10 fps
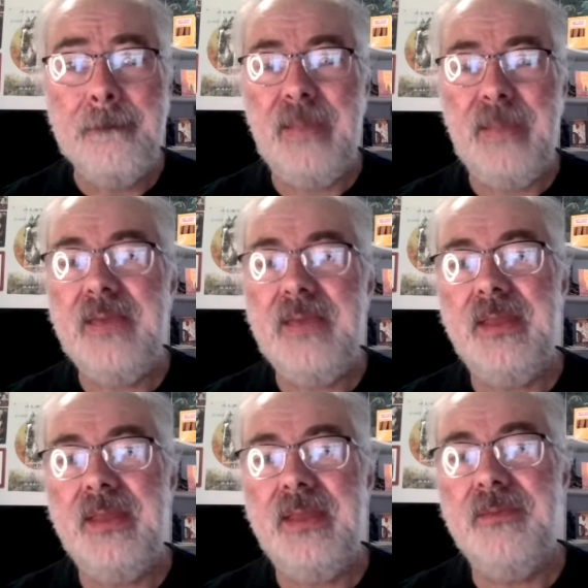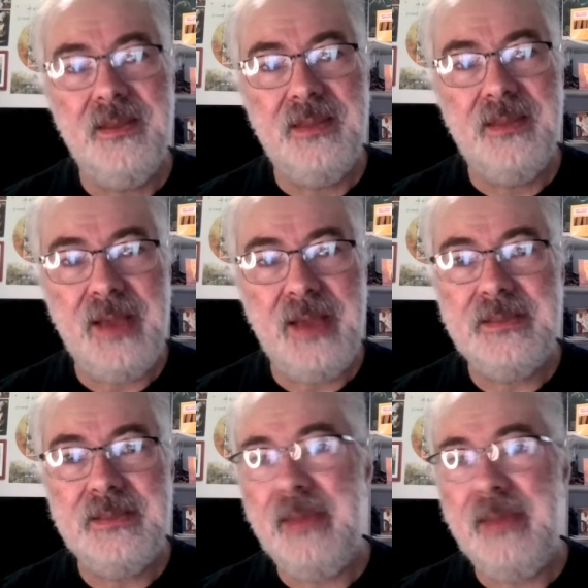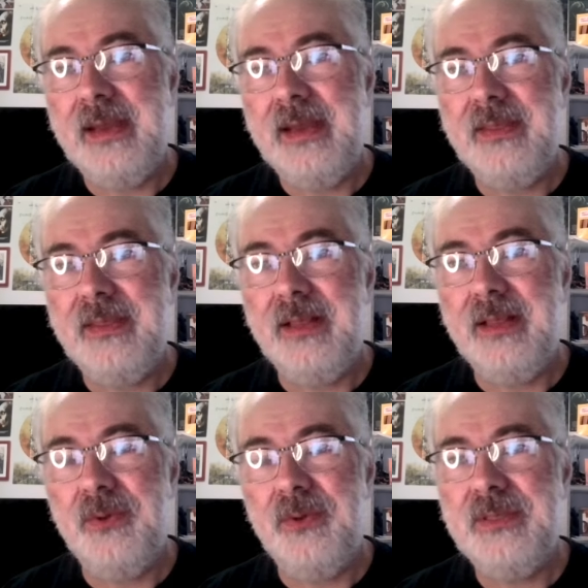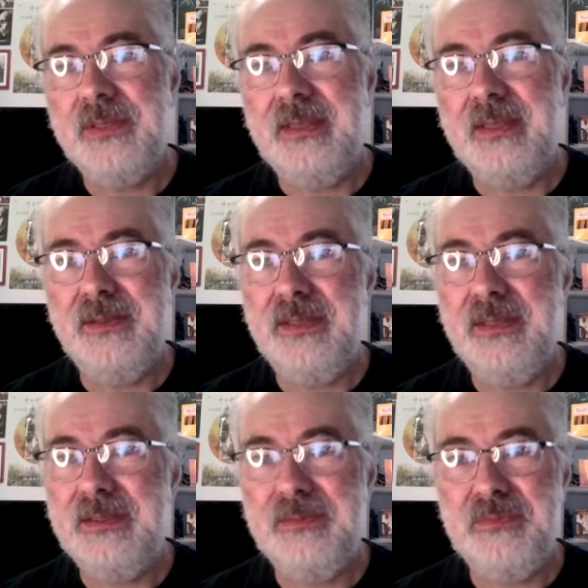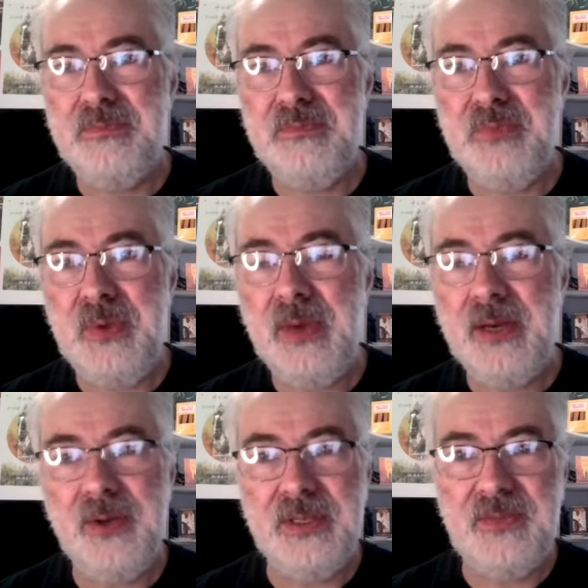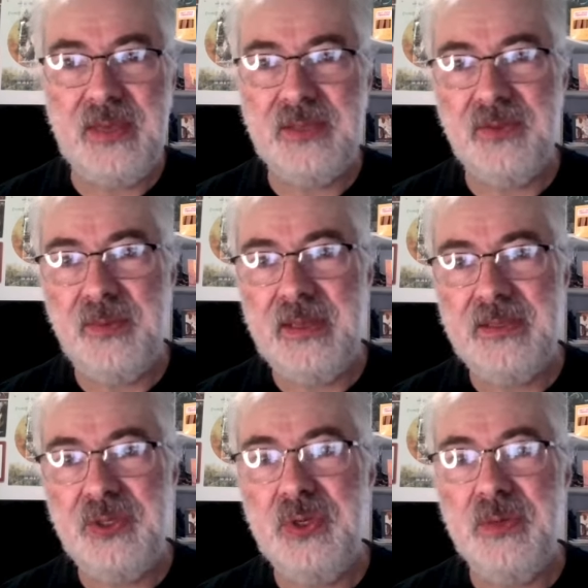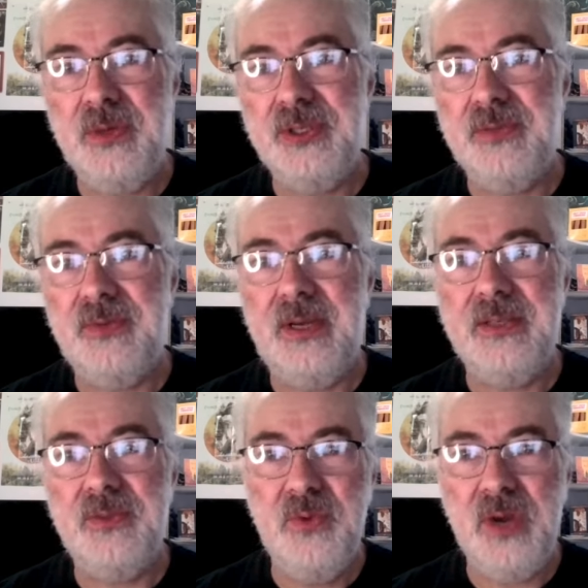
but even them, the guys in the band, they think like, well, this we want to go to this festival, but it's too commercial for us.